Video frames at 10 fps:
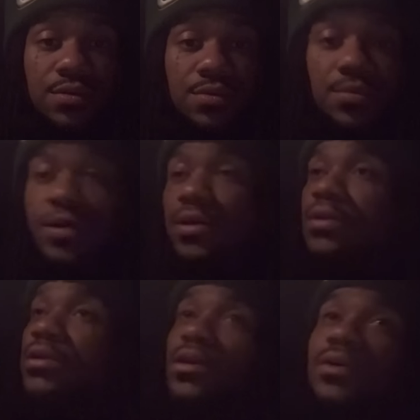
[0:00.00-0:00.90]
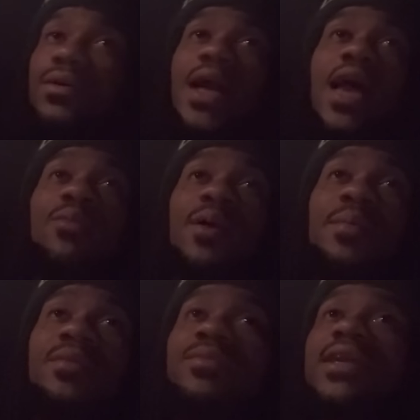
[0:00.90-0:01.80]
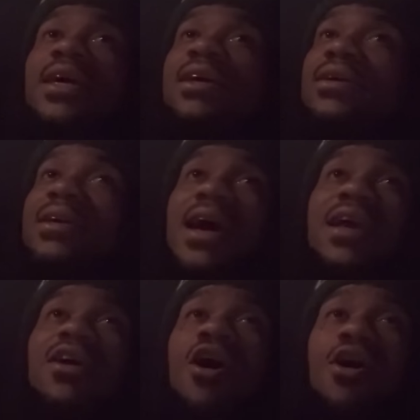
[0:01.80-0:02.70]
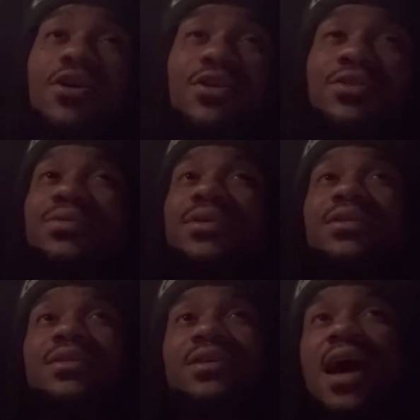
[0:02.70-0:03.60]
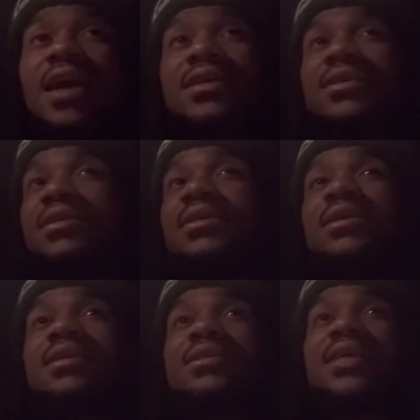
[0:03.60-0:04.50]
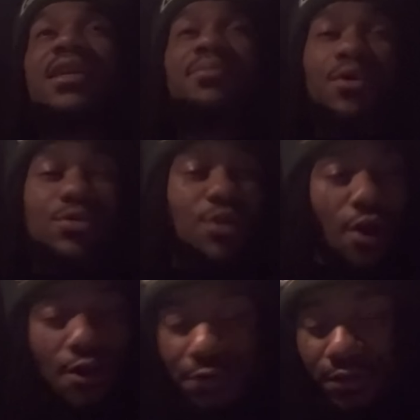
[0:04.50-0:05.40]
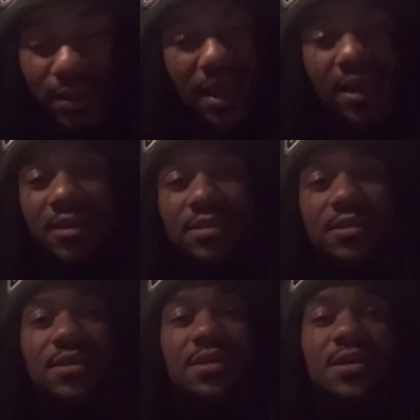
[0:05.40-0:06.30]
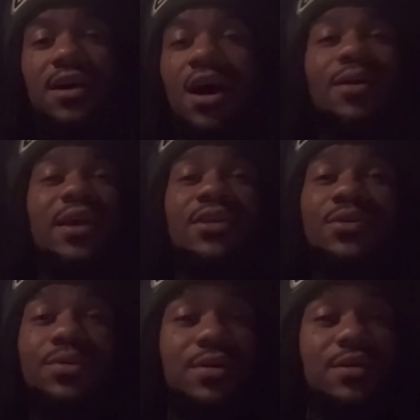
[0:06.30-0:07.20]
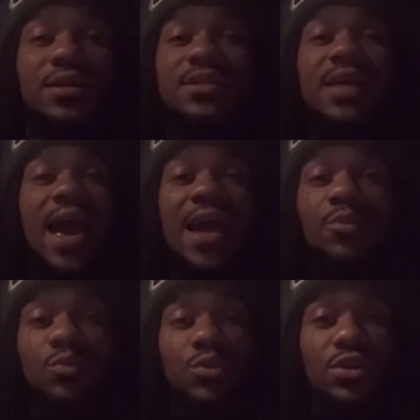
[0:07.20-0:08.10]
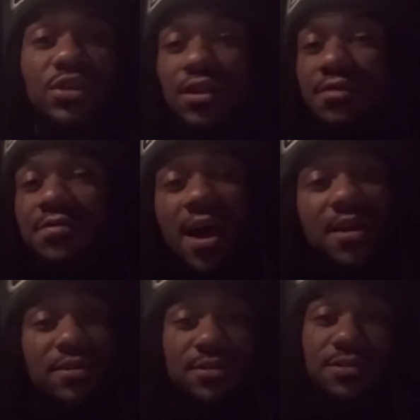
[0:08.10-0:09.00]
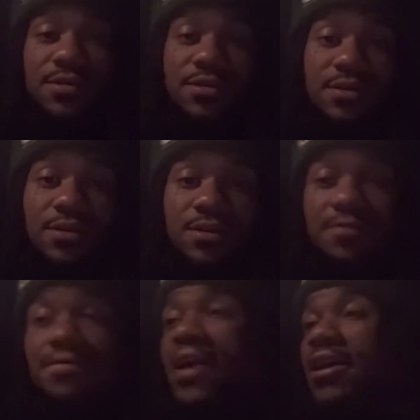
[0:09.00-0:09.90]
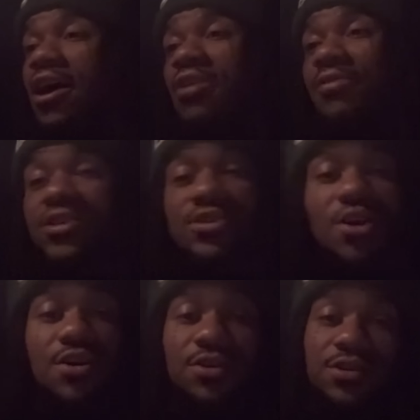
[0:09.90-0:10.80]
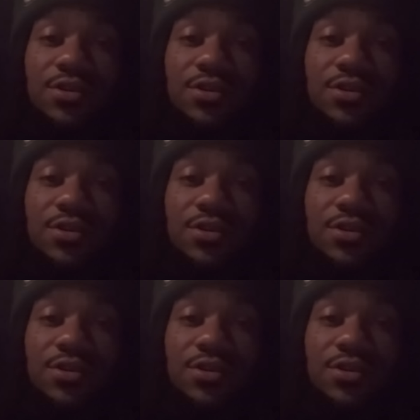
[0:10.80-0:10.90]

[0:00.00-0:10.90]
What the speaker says: But, a lot of women, when they gotta argue and gotta say the most hurtful things, all they doing is adding wood to the fire. The fire already started.